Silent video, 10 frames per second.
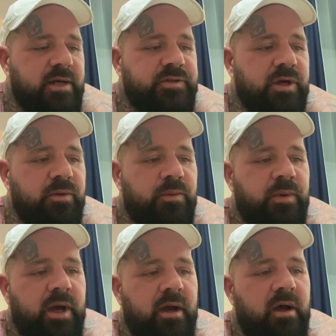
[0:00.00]

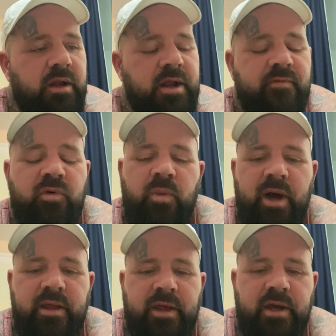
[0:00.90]
so another
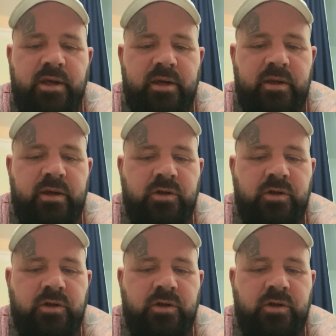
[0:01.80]
way they